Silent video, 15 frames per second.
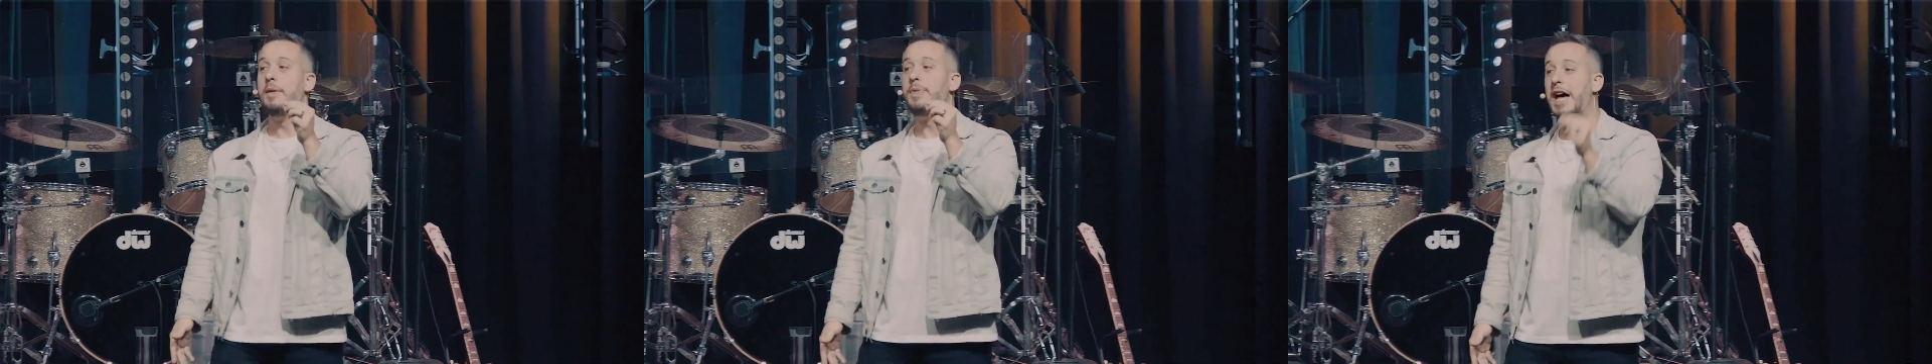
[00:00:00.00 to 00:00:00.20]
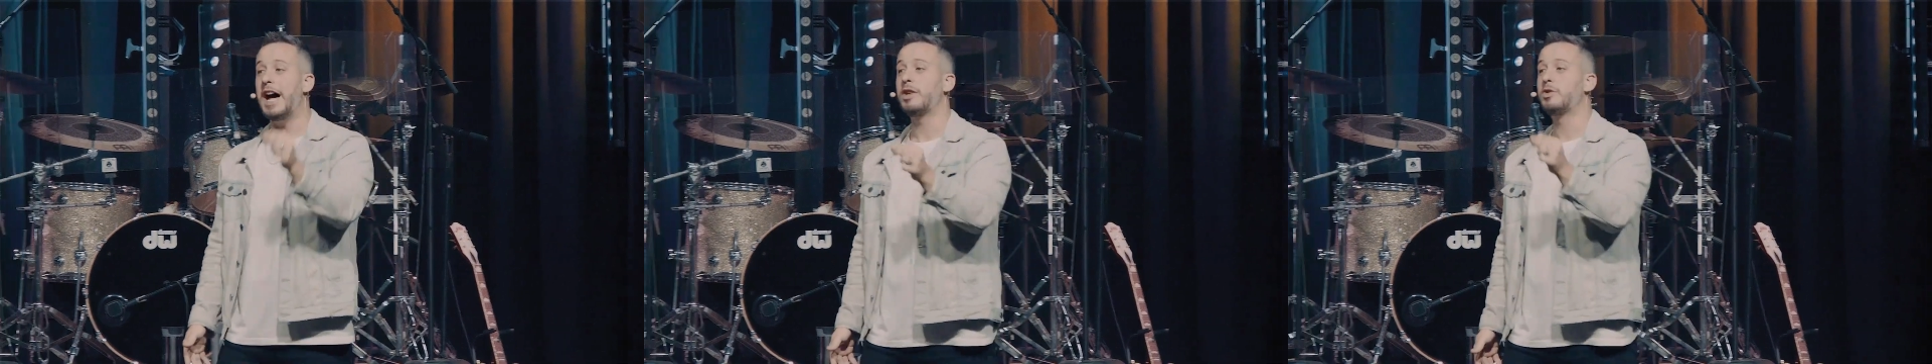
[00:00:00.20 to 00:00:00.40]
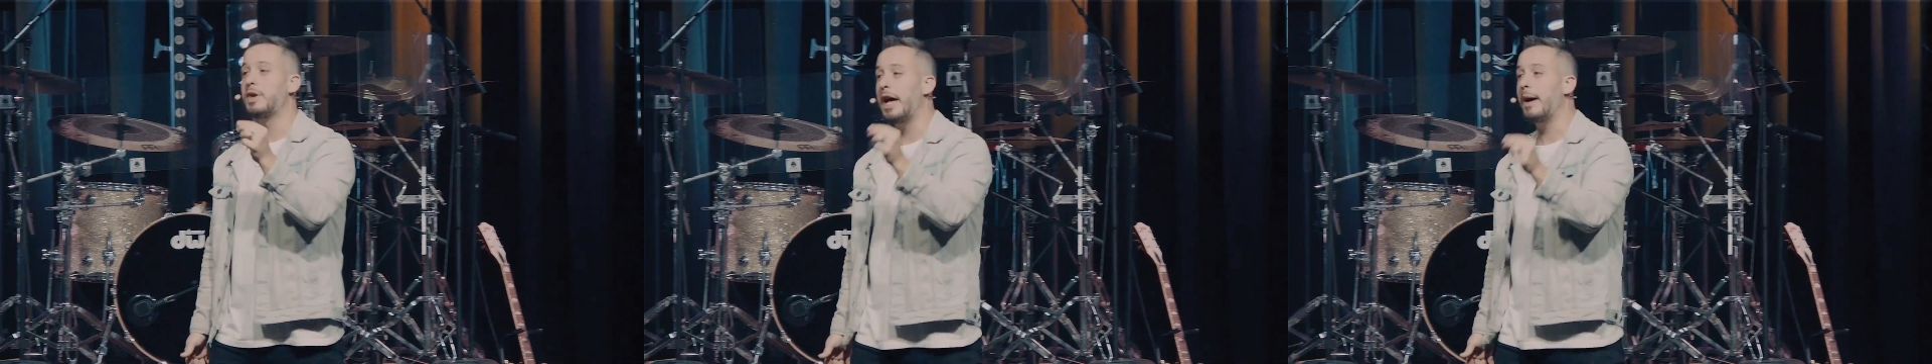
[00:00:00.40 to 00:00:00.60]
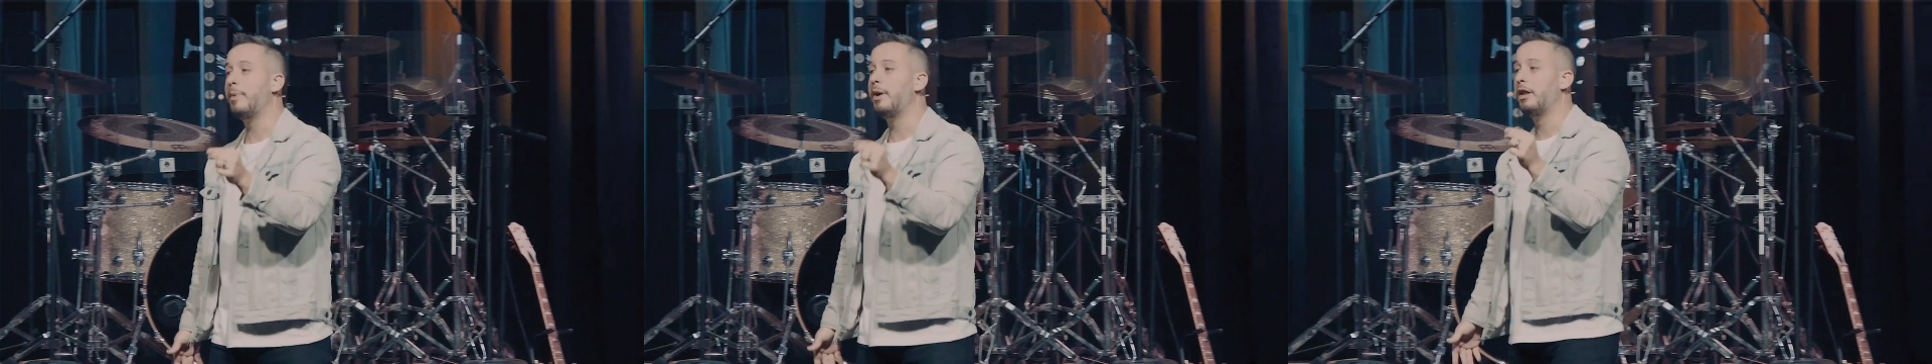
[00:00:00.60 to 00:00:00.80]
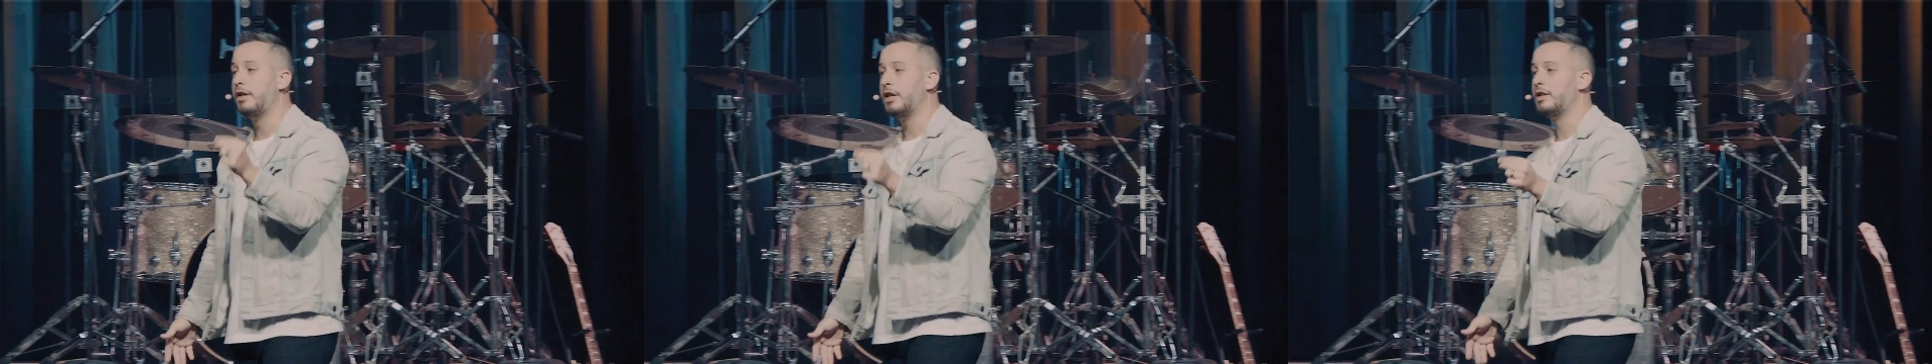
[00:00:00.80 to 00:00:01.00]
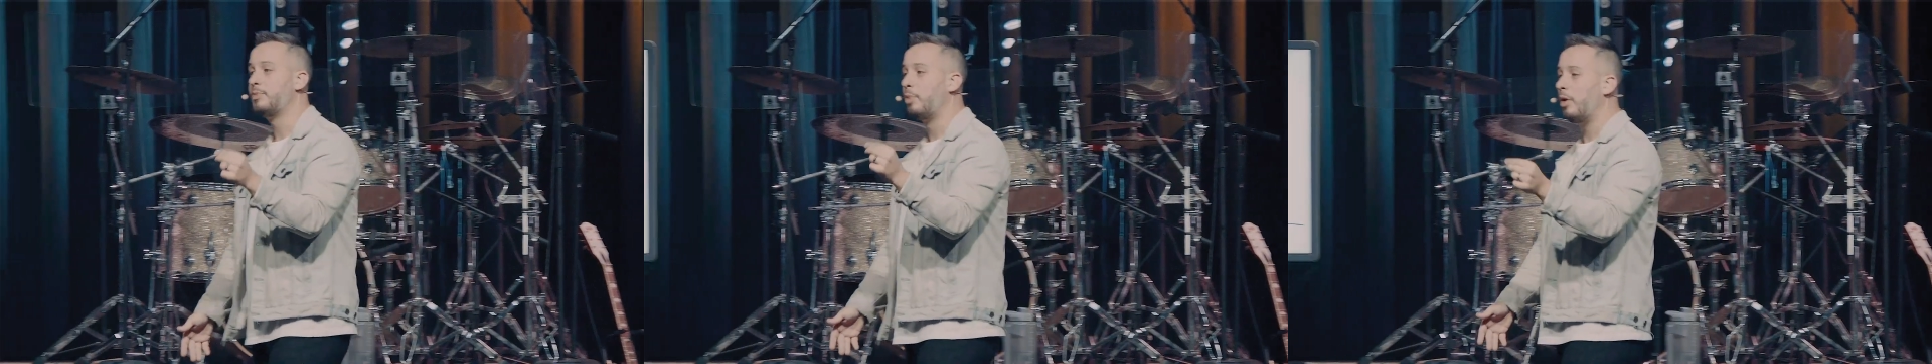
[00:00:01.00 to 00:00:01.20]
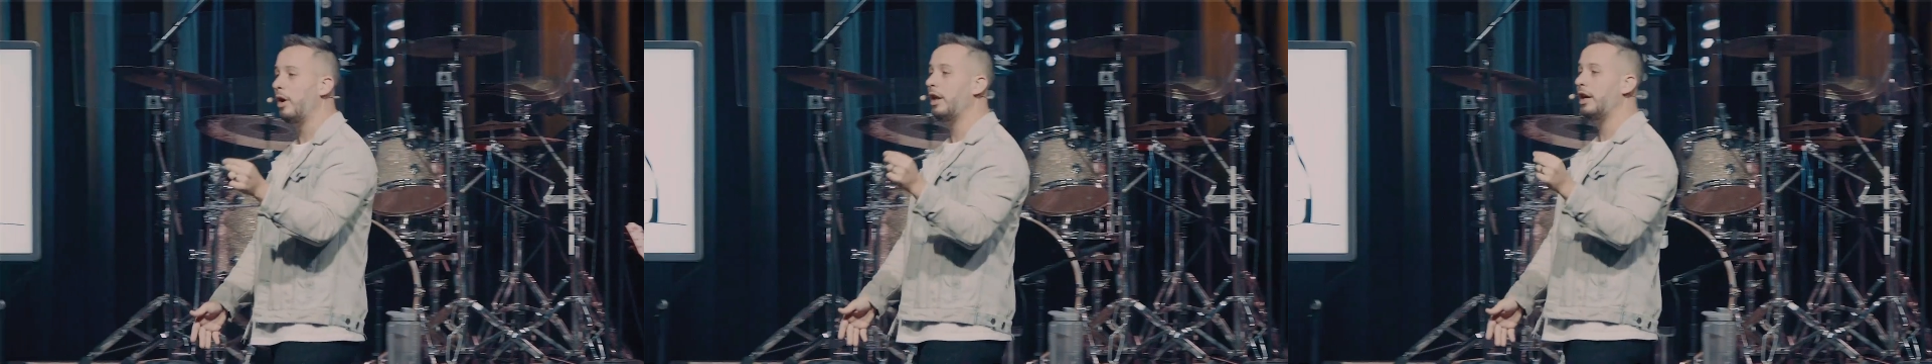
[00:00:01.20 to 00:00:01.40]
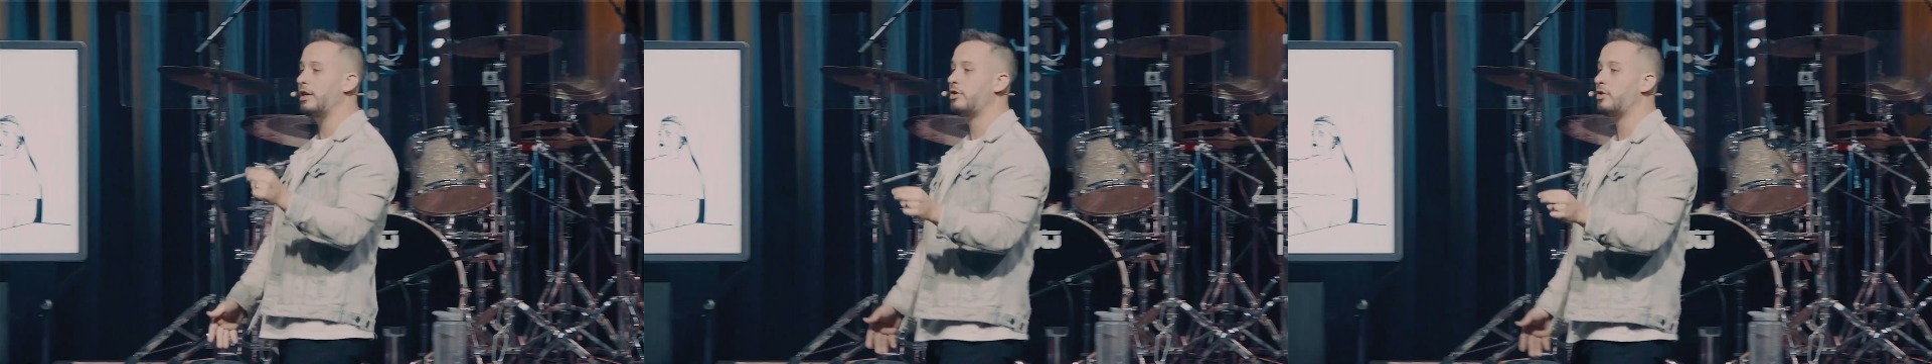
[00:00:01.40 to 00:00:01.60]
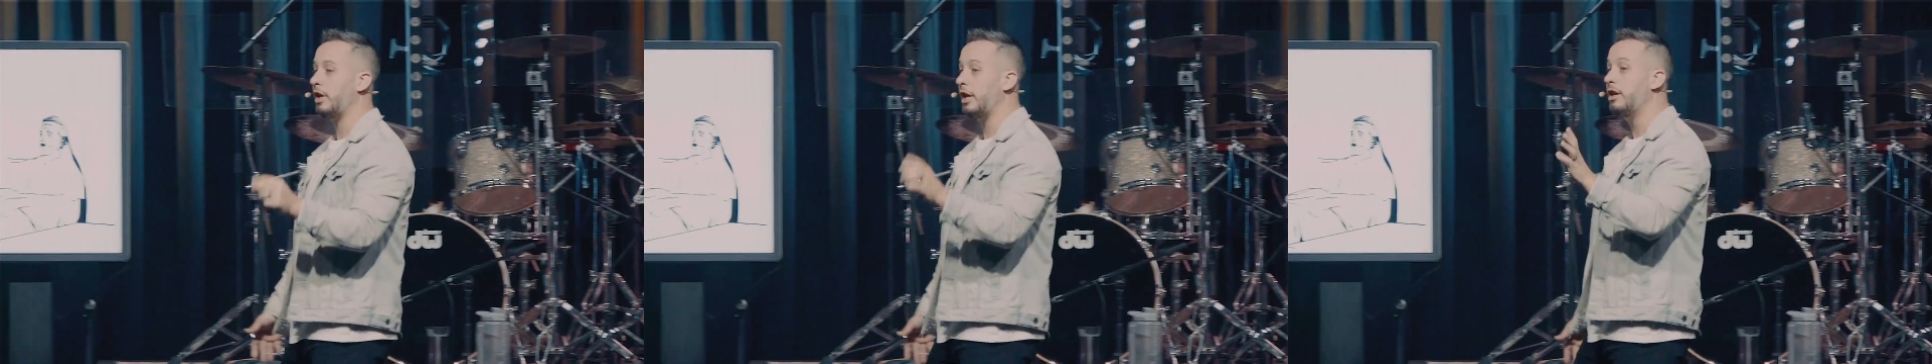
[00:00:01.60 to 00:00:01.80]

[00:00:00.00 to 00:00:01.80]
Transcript: that's what happened at this point in history.